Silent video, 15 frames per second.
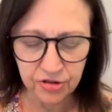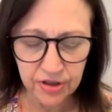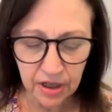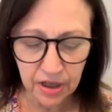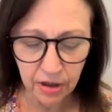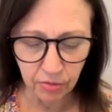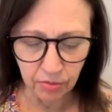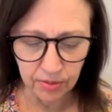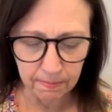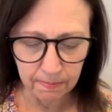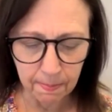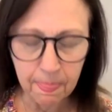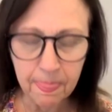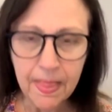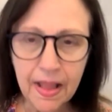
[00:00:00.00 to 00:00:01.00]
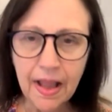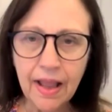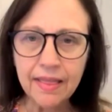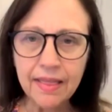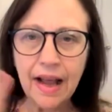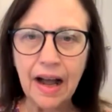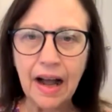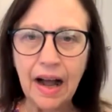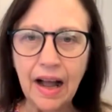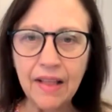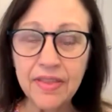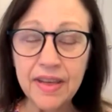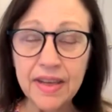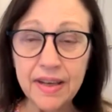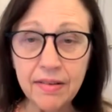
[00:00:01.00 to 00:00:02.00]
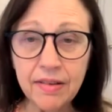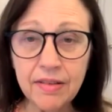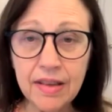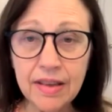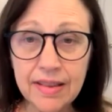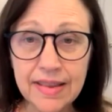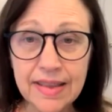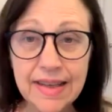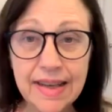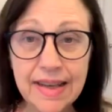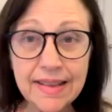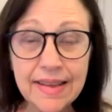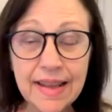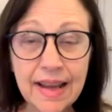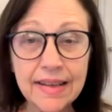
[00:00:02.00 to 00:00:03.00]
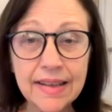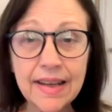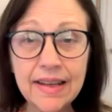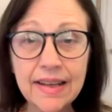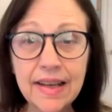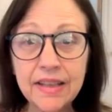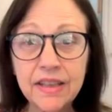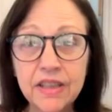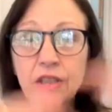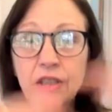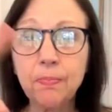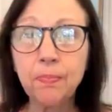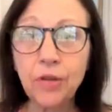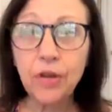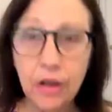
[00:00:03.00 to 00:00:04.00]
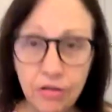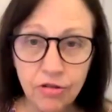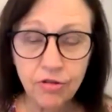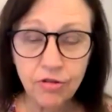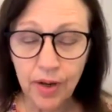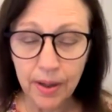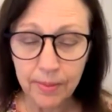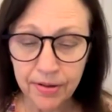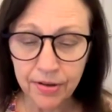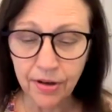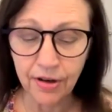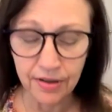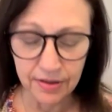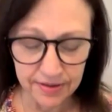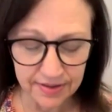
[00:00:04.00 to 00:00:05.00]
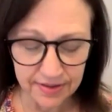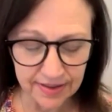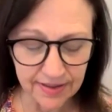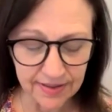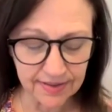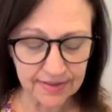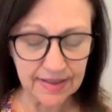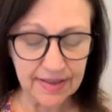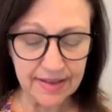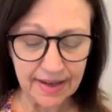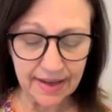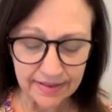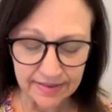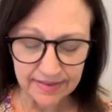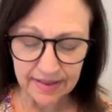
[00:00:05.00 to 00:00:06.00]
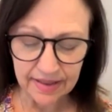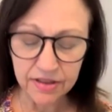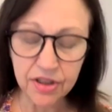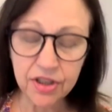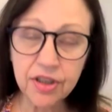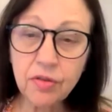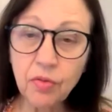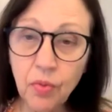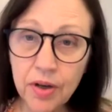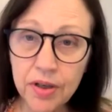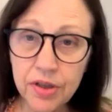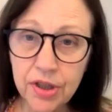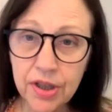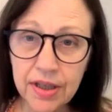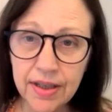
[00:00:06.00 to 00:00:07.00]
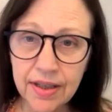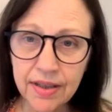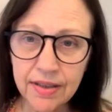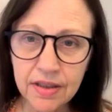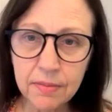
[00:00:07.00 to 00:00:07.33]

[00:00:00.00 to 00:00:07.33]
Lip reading: So the thing that can explode webinars is the next section, which